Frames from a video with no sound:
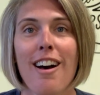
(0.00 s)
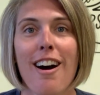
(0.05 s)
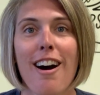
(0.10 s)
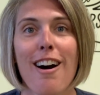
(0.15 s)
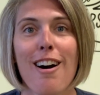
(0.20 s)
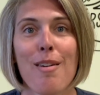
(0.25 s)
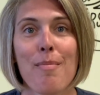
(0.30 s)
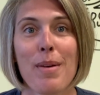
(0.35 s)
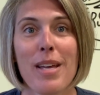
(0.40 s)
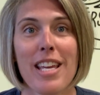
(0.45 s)

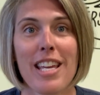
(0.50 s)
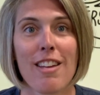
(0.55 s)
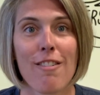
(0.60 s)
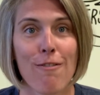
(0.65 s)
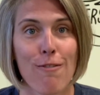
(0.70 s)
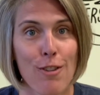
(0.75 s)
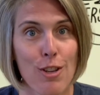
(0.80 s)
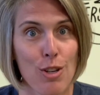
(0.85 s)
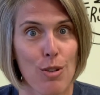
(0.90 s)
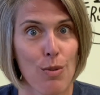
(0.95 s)

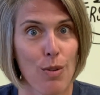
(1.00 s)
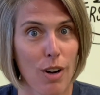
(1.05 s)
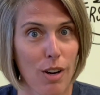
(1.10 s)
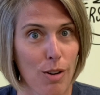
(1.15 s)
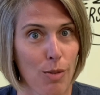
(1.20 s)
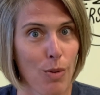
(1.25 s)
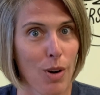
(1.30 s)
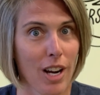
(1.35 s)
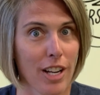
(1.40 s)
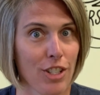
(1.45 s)
If you
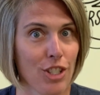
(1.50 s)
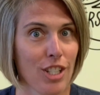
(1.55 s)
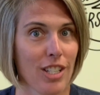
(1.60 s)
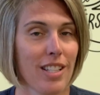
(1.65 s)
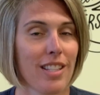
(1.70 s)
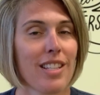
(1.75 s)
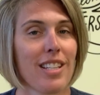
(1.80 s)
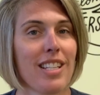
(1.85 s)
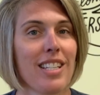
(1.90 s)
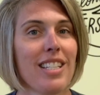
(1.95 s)
are
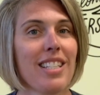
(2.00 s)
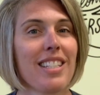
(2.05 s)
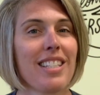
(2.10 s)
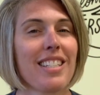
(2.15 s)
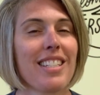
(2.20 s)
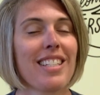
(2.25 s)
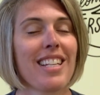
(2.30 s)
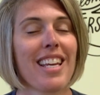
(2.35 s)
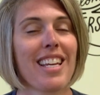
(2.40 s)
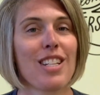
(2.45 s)
watching
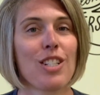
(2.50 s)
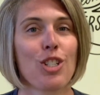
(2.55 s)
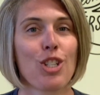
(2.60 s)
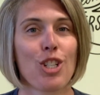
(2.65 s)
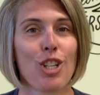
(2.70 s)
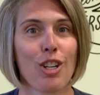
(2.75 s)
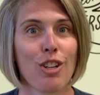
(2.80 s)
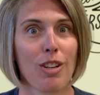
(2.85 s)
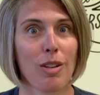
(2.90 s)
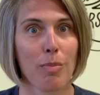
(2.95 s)
this and
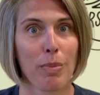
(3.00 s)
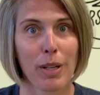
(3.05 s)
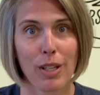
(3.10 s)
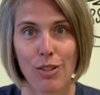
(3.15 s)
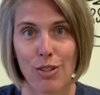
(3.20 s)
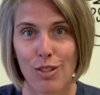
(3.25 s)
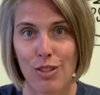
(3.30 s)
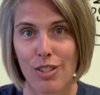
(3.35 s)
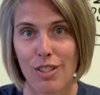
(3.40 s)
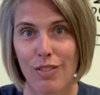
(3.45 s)
sharing
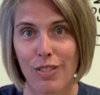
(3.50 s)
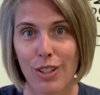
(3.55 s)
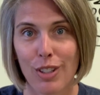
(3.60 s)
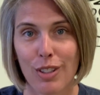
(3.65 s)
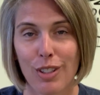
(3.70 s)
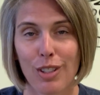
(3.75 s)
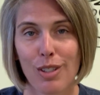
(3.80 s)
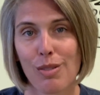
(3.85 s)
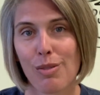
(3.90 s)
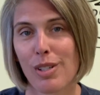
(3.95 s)
pictures of your
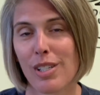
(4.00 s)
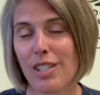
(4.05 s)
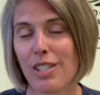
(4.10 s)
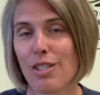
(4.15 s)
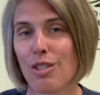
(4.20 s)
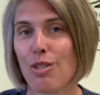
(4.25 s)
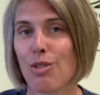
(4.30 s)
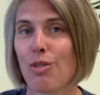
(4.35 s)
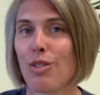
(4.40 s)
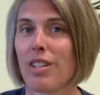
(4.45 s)
little one
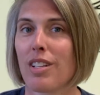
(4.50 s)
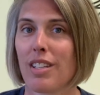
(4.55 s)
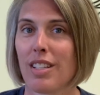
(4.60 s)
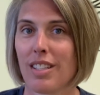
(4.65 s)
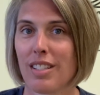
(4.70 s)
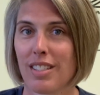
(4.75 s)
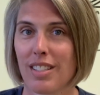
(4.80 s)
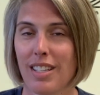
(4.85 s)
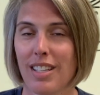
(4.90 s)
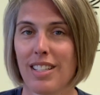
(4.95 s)

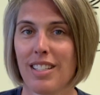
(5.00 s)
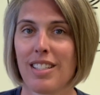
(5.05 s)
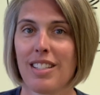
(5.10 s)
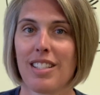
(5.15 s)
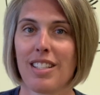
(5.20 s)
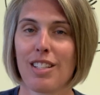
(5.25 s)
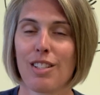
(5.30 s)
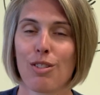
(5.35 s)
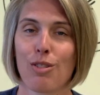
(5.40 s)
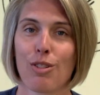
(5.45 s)
enjoying Sign and
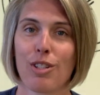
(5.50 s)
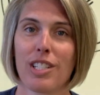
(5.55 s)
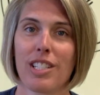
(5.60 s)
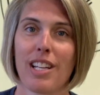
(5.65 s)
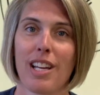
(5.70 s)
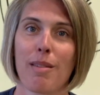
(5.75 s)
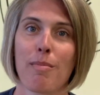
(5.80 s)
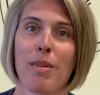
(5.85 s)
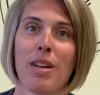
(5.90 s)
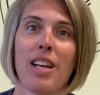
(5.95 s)
Sing Storytime,